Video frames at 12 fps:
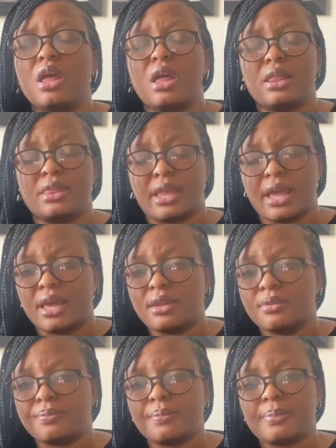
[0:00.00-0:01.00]
Then
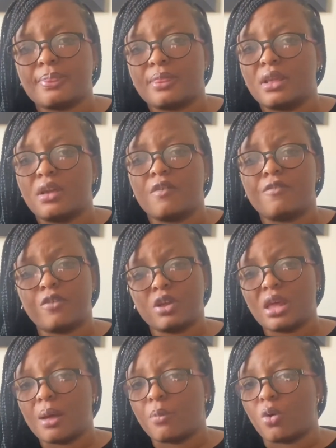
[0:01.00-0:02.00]

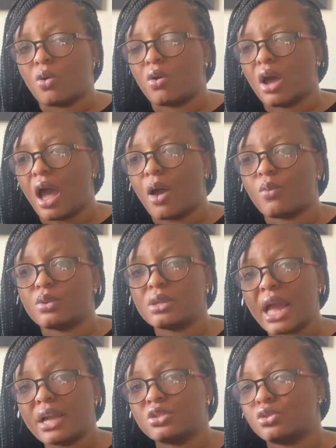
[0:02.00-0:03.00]
furthermore, I would
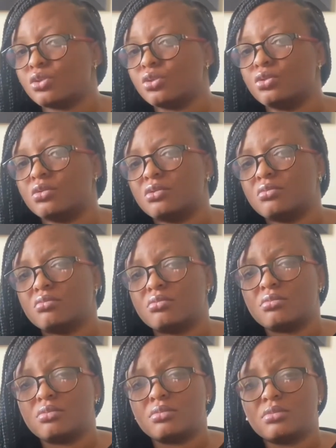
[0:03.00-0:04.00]
like to
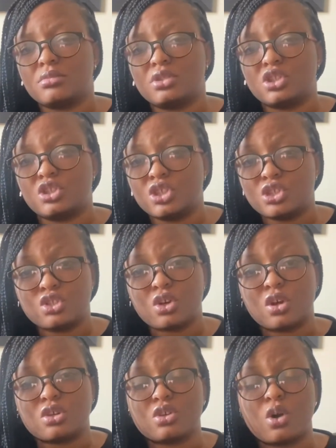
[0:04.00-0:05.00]
teach
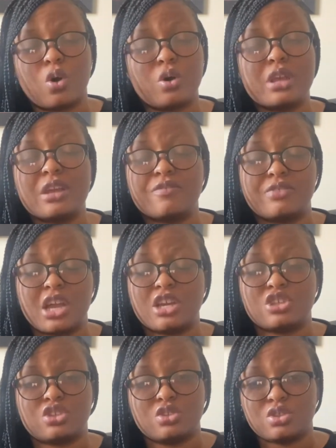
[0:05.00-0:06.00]
us, or if
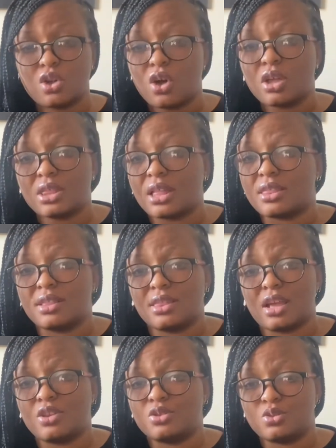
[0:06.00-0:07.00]
there's no other thing
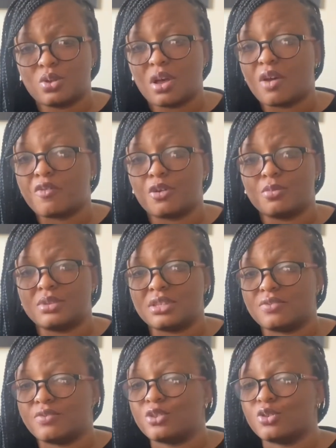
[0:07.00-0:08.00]
that you took out from
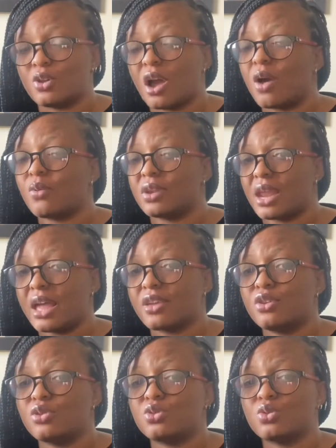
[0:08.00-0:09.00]
this video, I would like
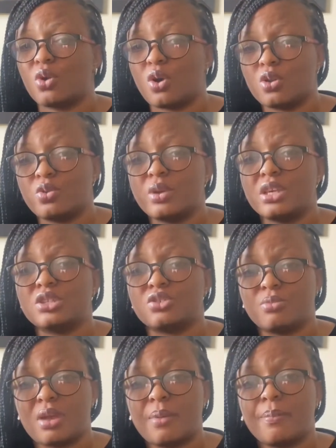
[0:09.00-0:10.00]
you to always
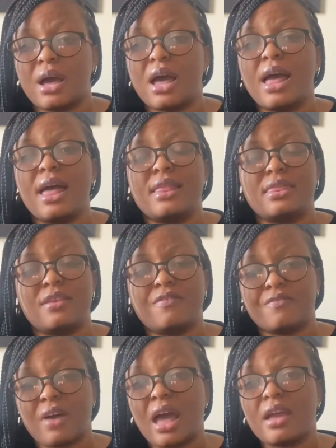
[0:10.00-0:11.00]
remember the
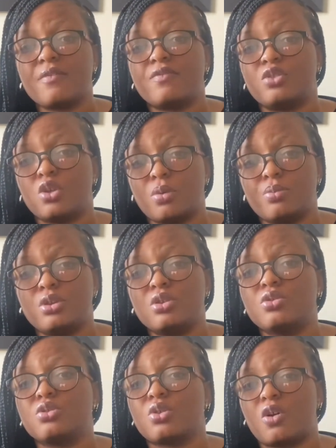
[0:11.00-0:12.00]
5
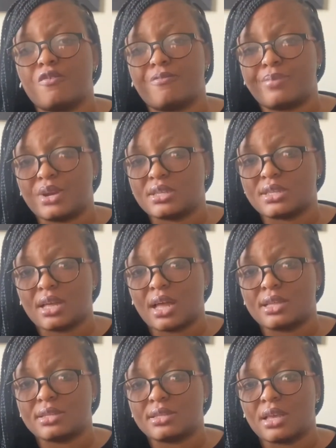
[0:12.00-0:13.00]
W's of breast
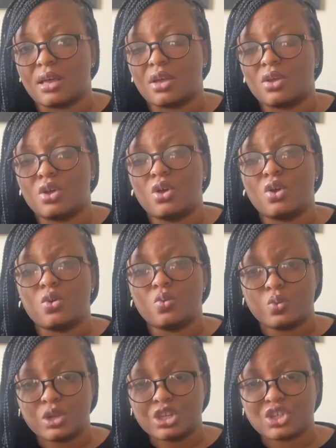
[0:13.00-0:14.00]
cancer,
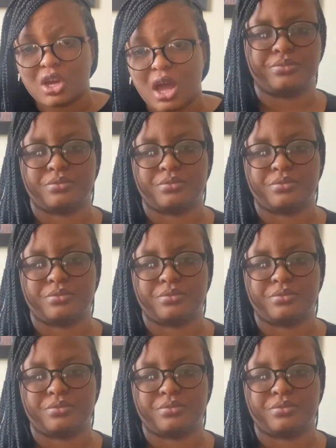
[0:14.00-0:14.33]
which are: